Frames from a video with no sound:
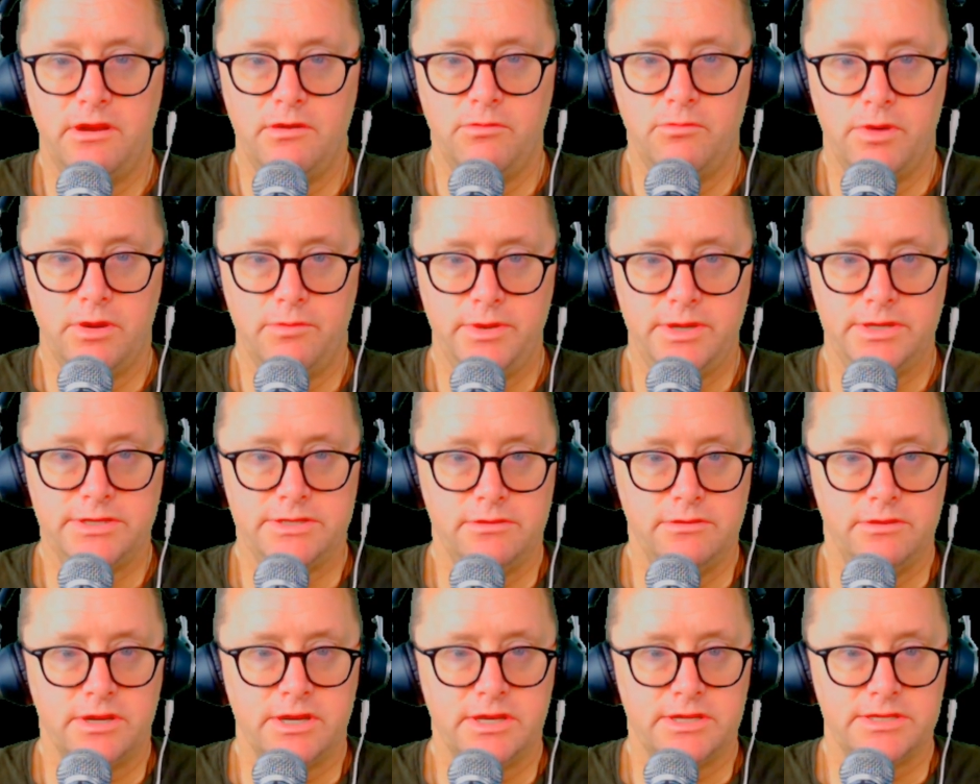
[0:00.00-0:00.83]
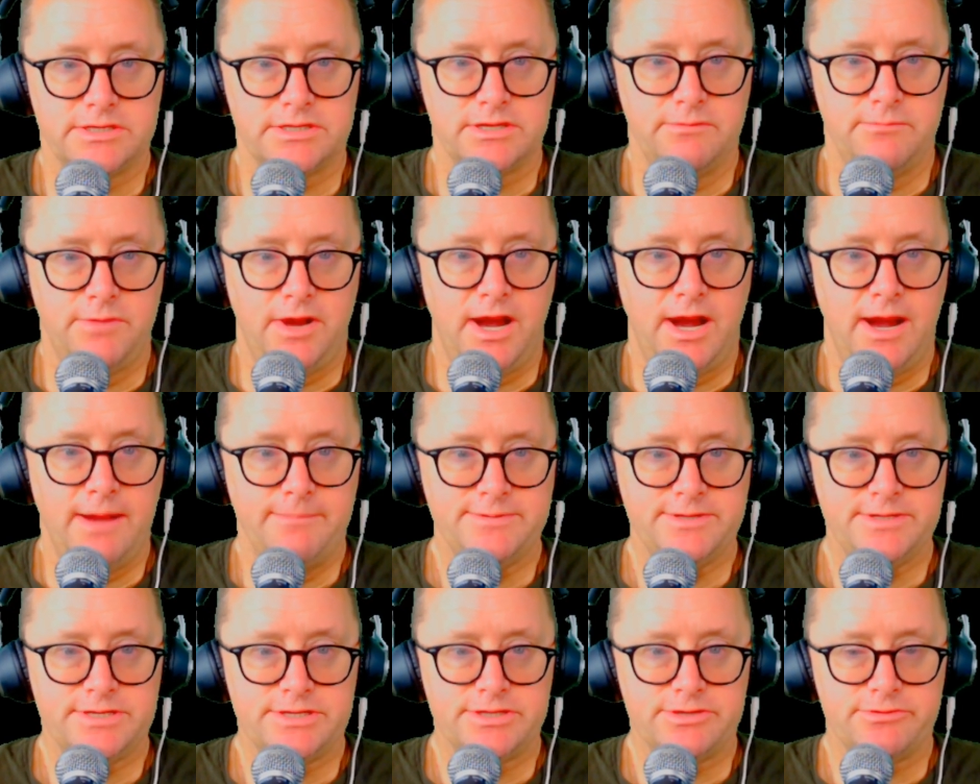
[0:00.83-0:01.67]
where we look at some
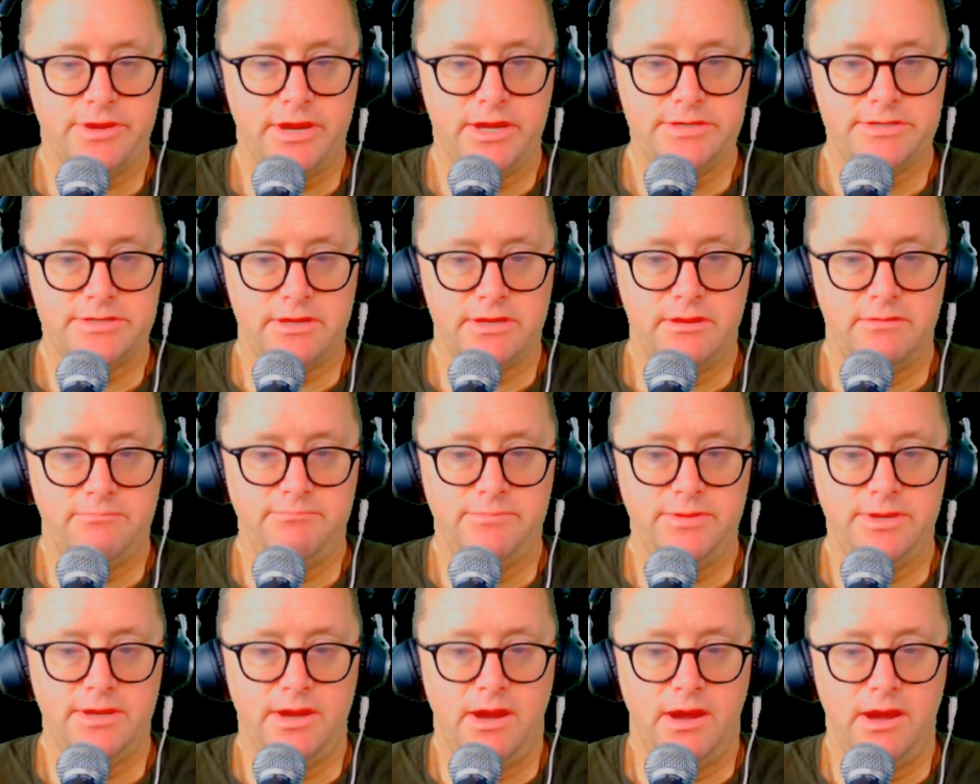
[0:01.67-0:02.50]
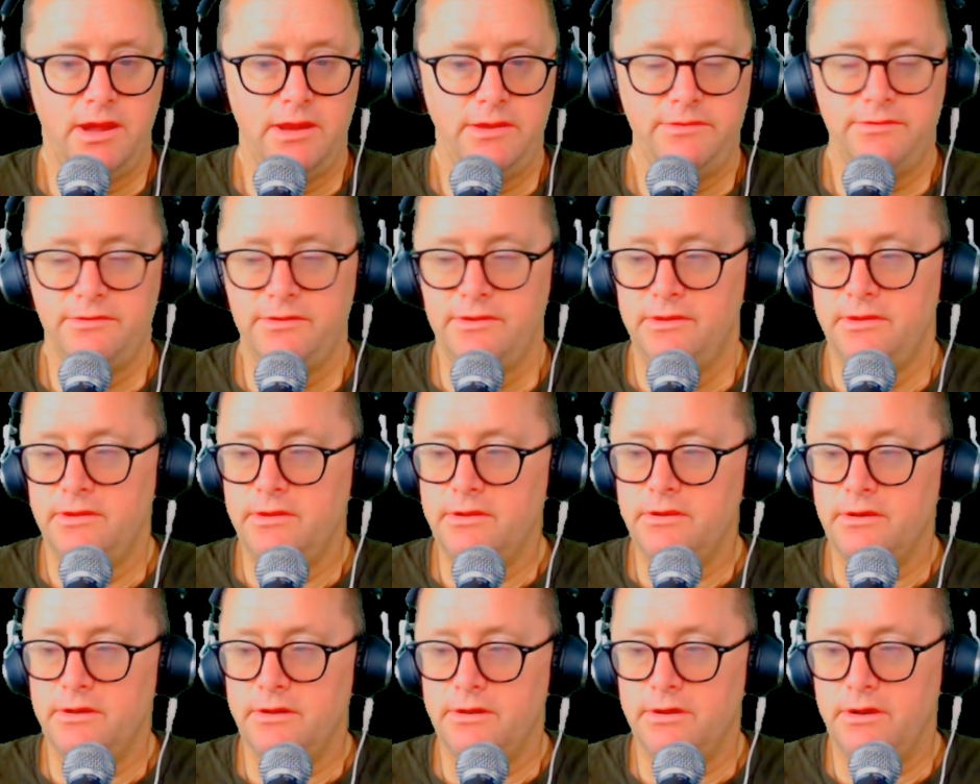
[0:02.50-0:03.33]
options trades in Beyond
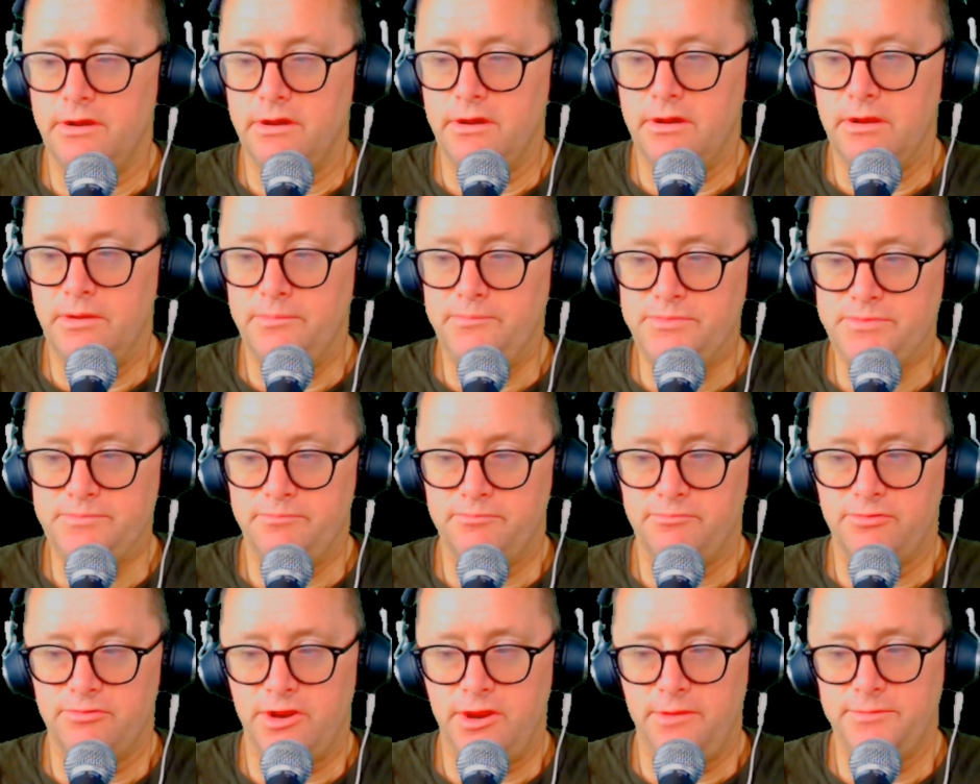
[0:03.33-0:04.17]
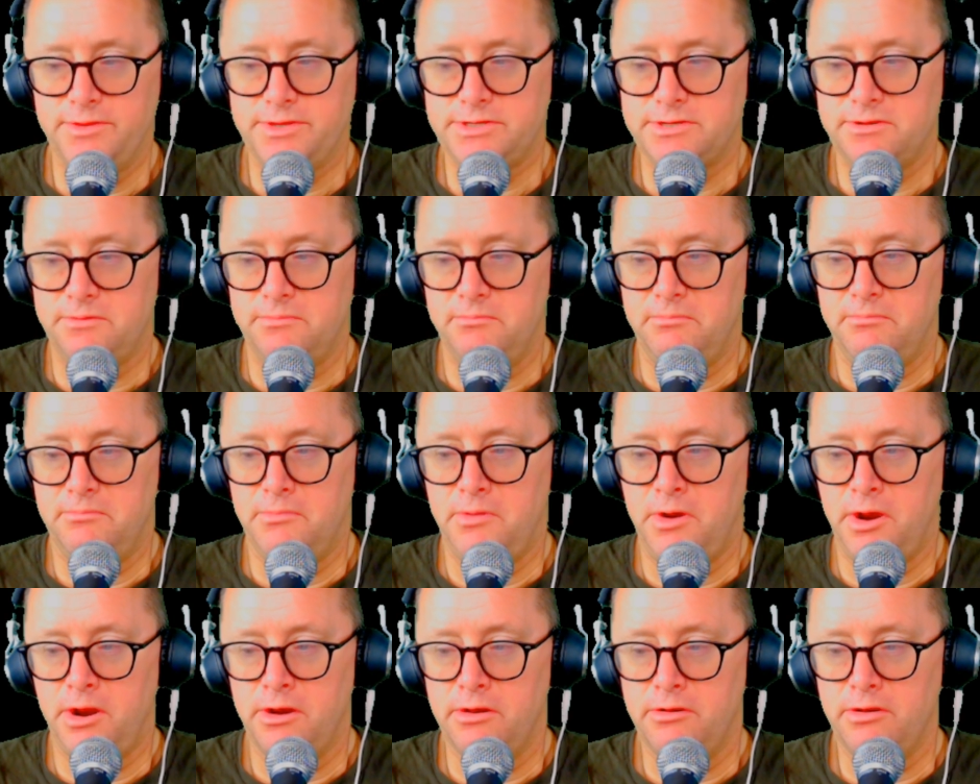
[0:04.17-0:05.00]
probably
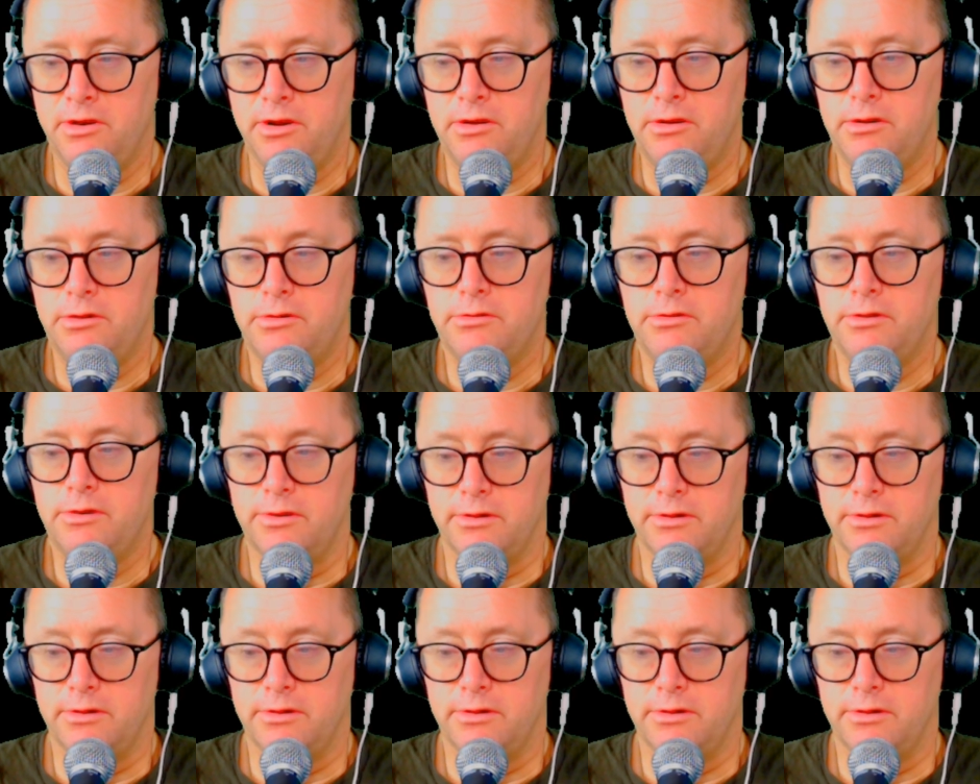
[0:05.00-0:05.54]
tomorrow.